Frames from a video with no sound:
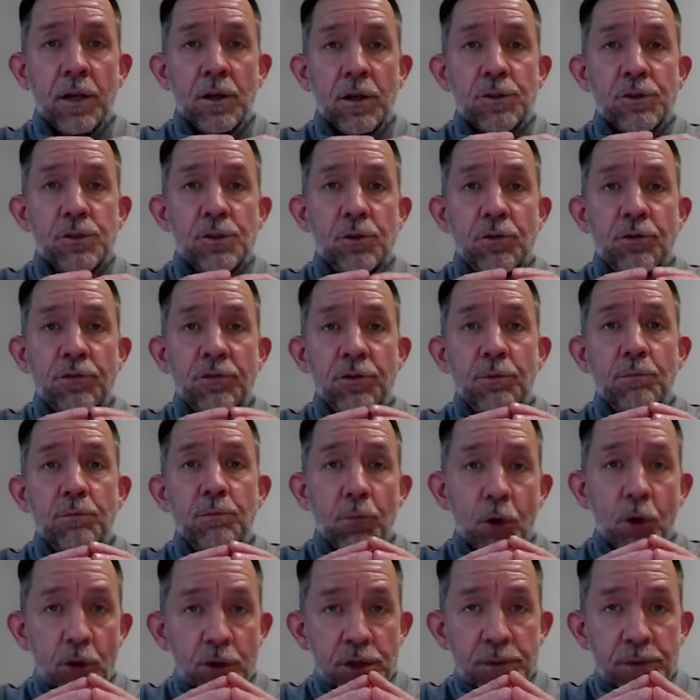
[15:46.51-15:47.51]
So for
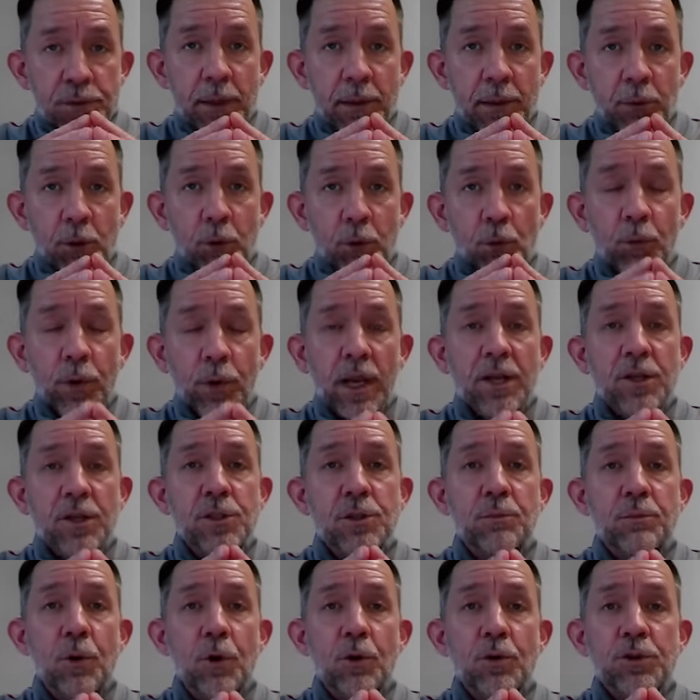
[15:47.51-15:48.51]
most people, range
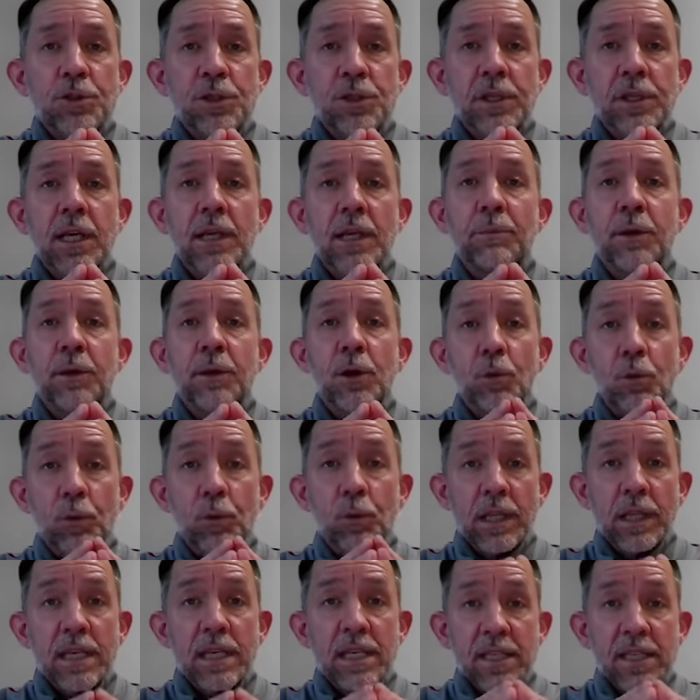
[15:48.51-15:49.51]
of motion can be a
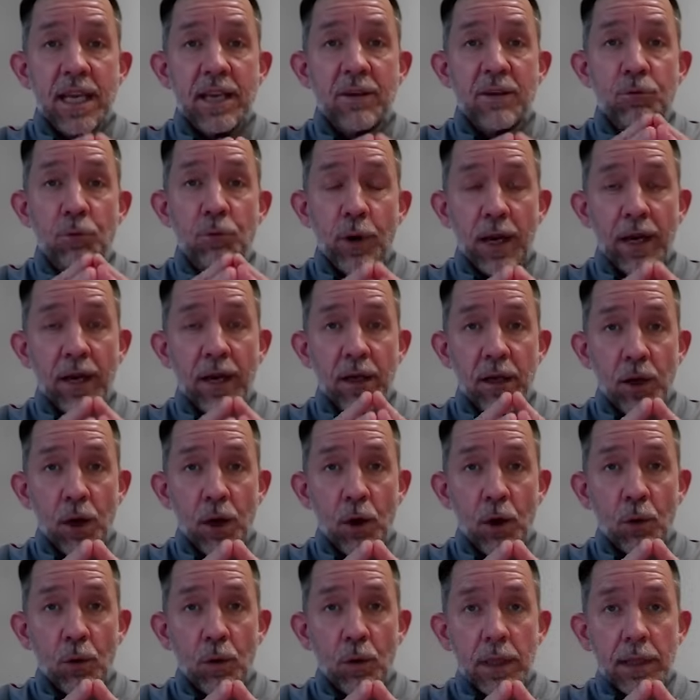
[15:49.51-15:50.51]
really safe way to
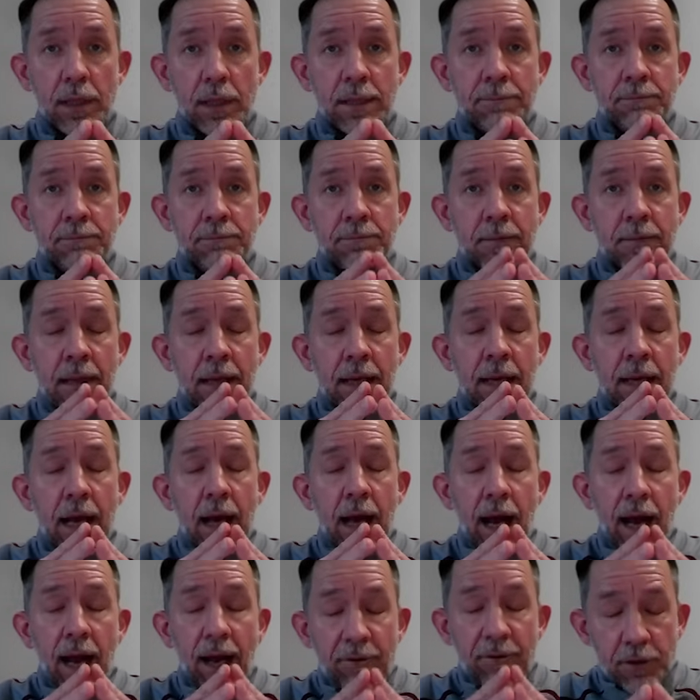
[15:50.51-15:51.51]
go.
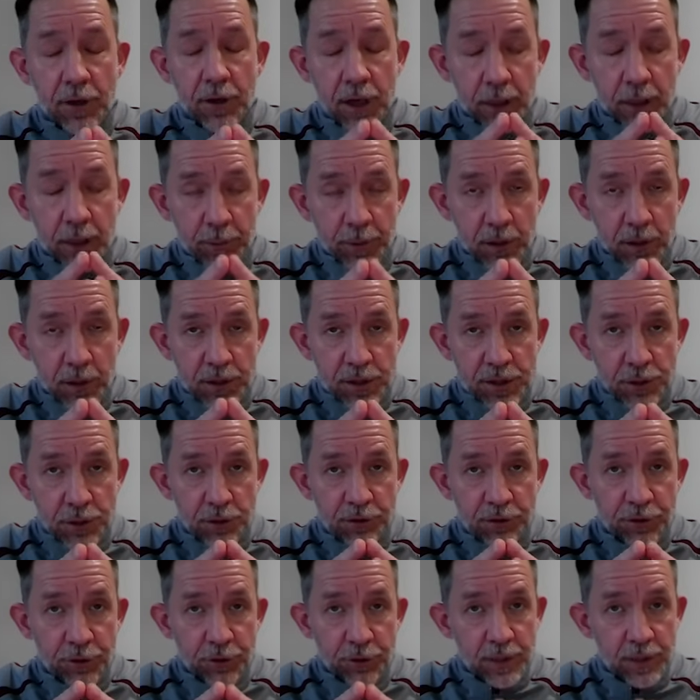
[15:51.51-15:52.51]
I've got to be honest though,
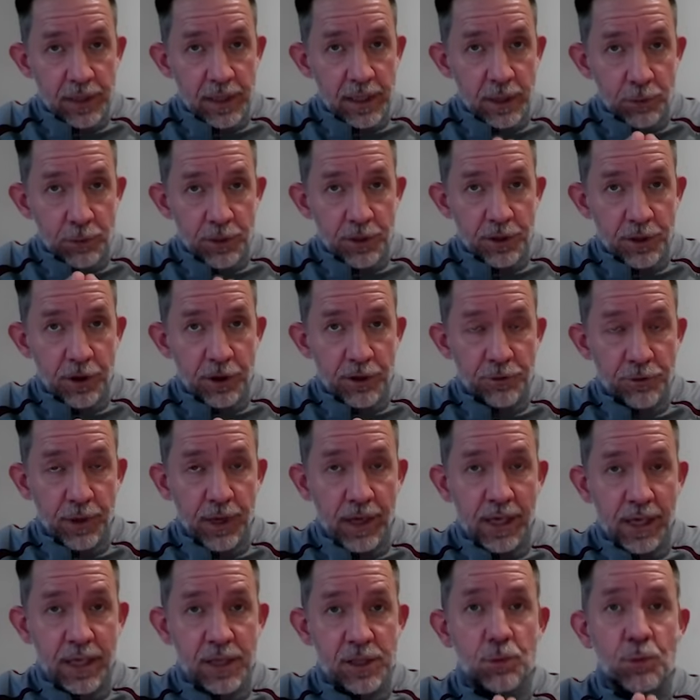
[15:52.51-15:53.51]
if you're dealing with
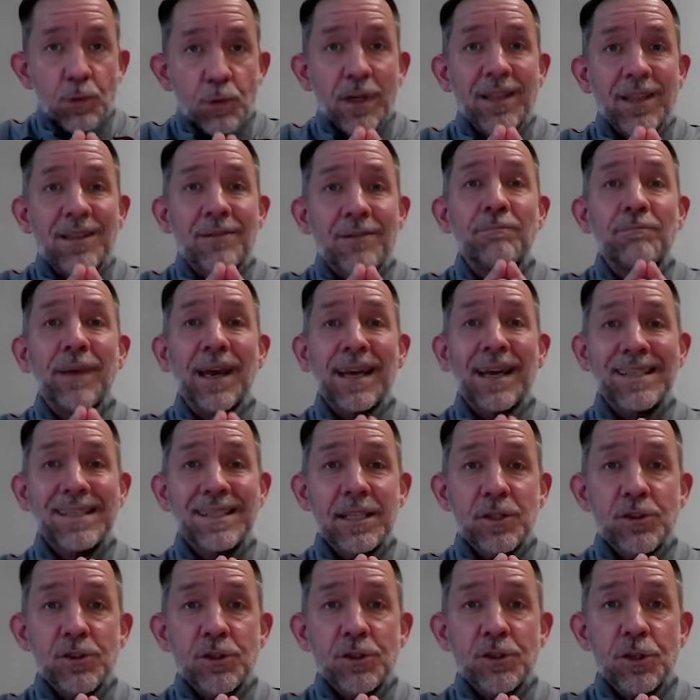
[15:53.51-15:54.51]
arthritis, one of the best
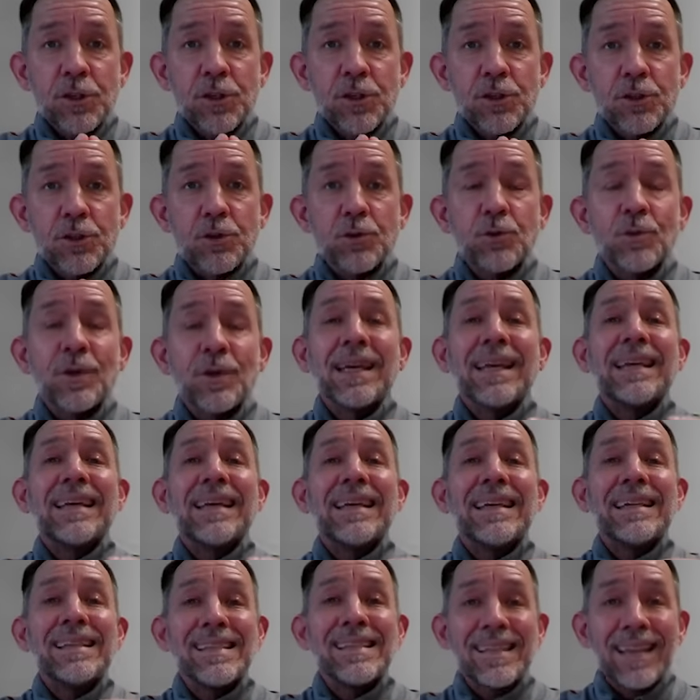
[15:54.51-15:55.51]
things you can do
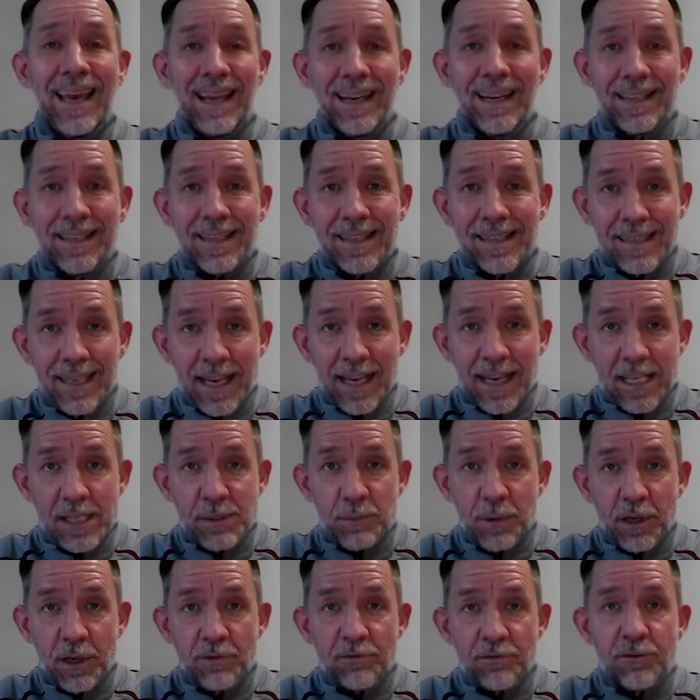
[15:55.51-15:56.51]
is get an
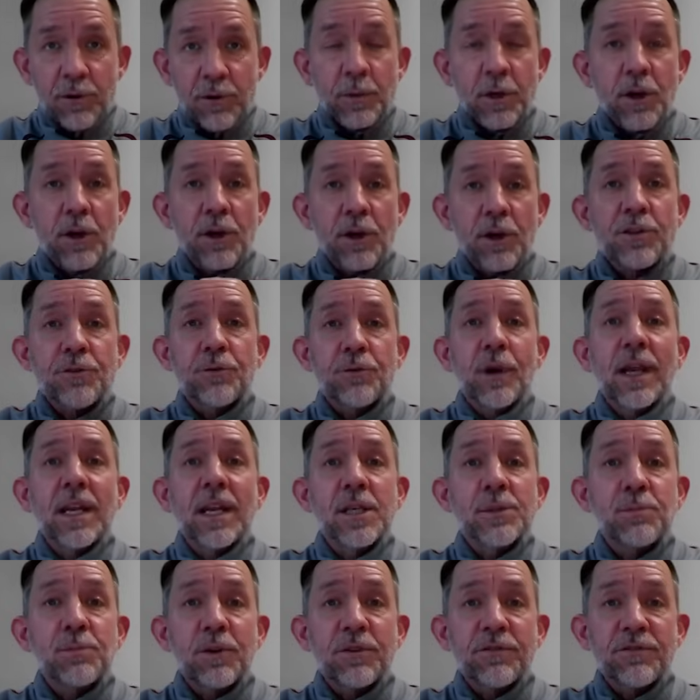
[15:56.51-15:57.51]
assessment from an
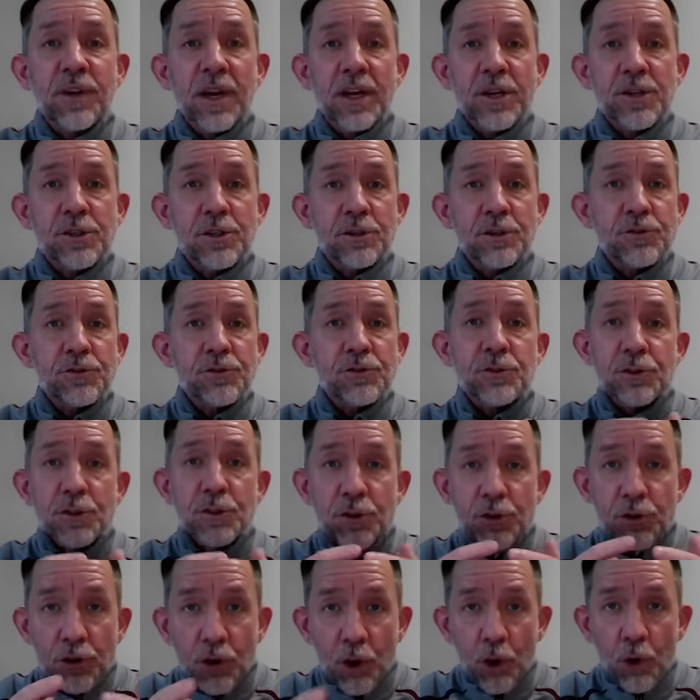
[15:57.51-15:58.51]
arthritis professional. So
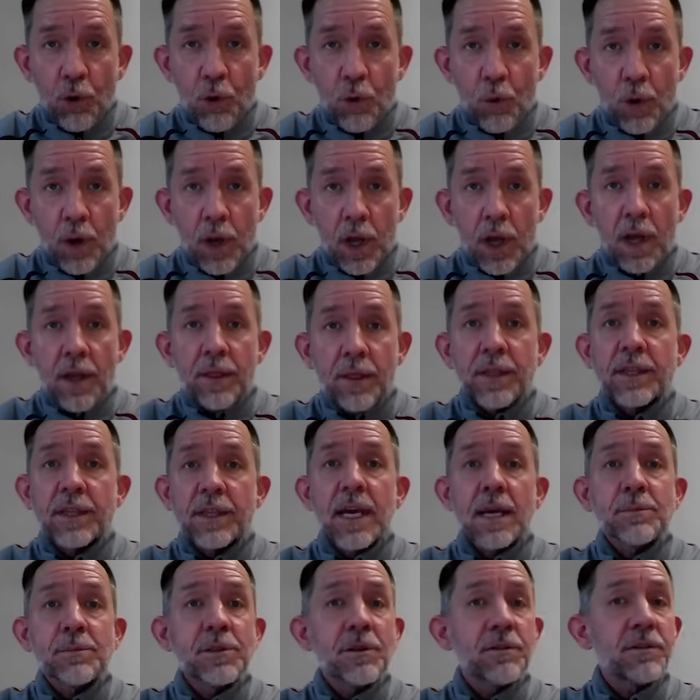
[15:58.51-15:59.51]
you know the
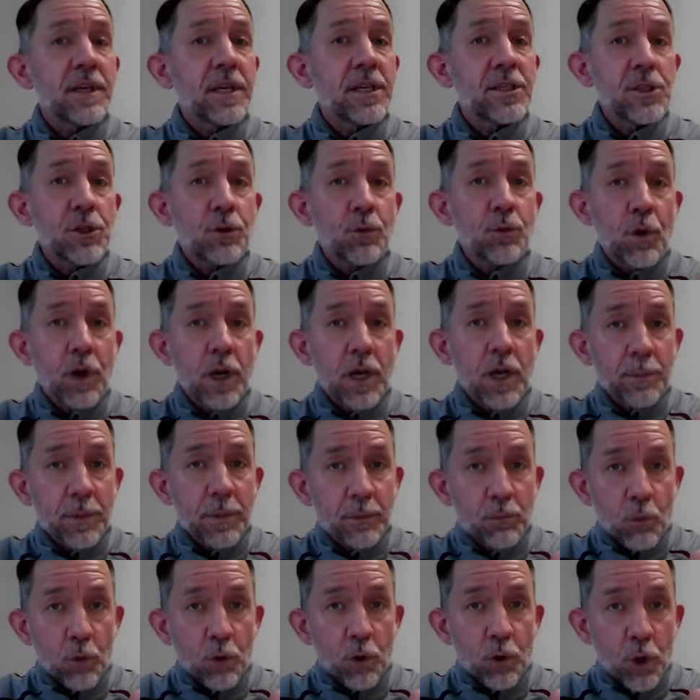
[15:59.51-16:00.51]
types of things you want to be
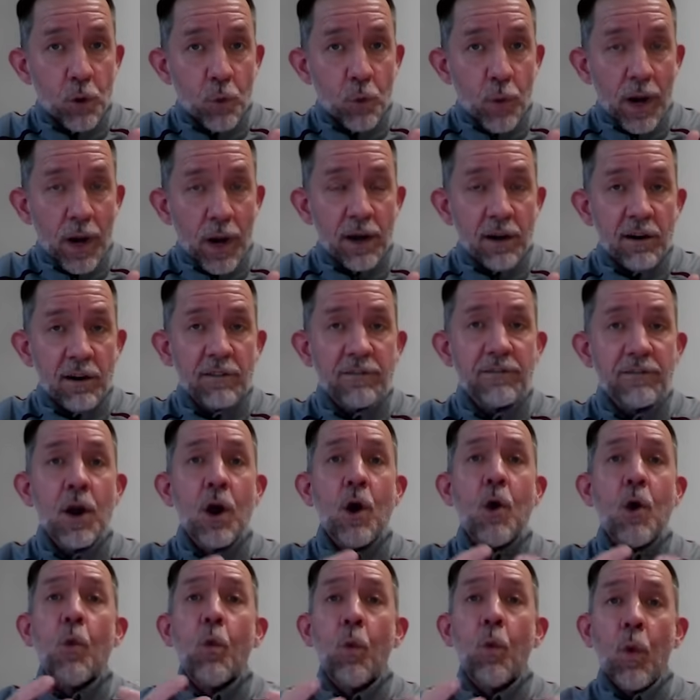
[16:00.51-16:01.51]
more aware of,
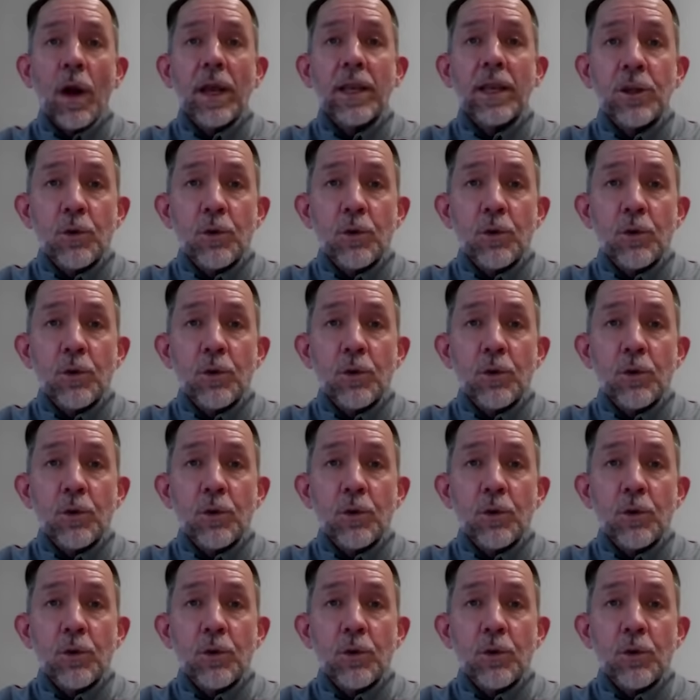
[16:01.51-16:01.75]
what